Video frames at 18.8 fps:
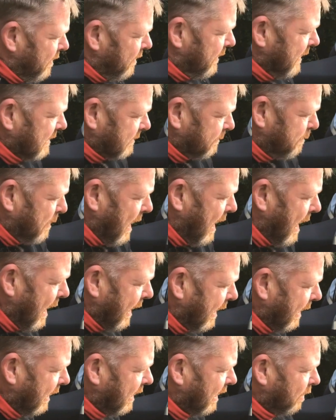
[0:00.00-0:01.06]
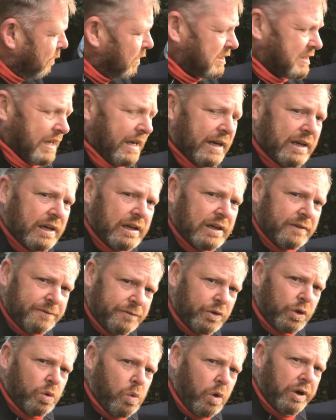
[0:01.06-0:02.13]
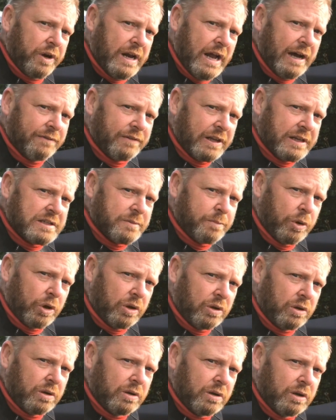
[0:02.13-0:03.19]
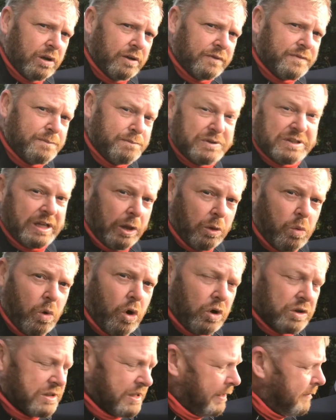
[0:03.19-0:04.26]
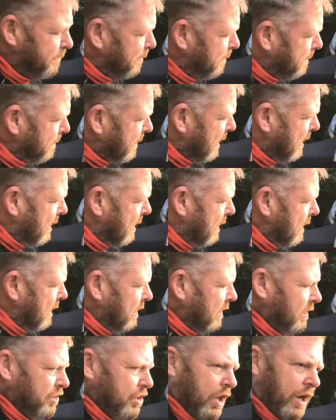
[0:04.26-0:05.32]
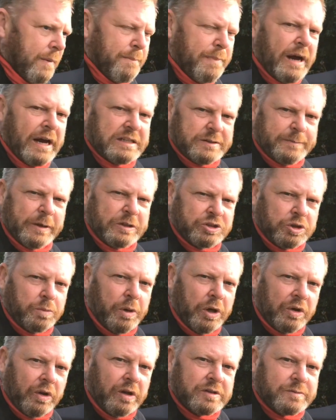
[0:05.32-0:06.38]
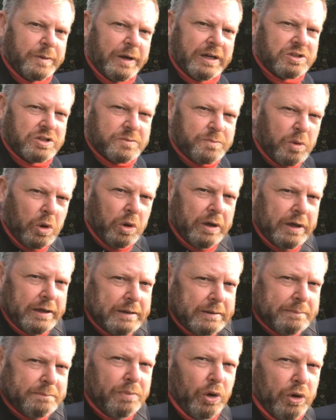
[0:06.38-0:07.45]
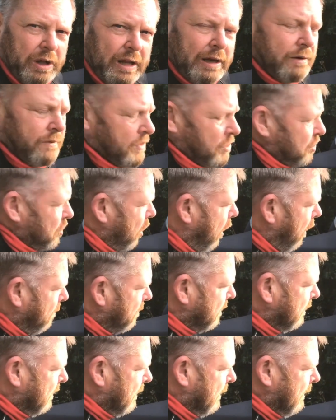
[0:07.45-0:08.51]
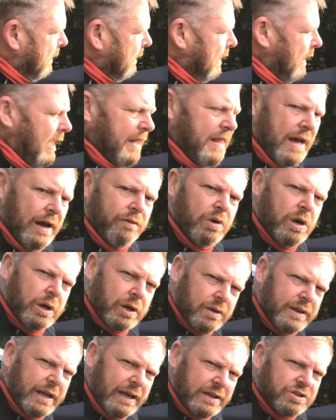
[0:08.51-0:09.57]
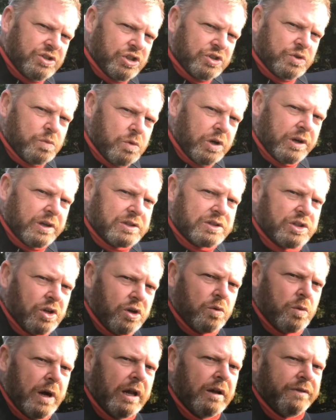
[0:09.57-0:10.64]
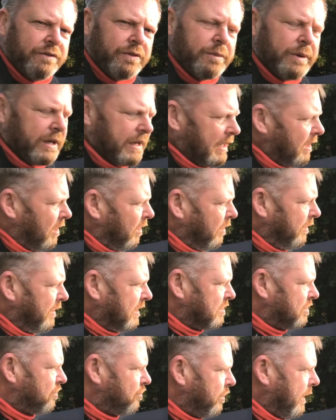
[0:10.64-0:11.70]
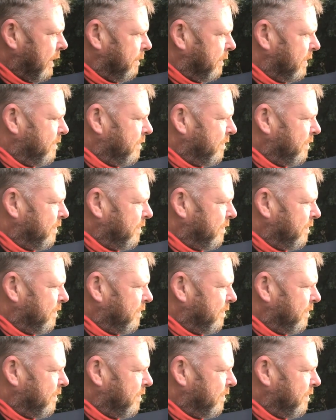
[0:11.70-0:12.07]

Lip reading: this bag here will take a full 1.5 litre bottle of still water. You can buy special bottles, but I just bought a bottle out of a shop, and that just works so well for me on this trip.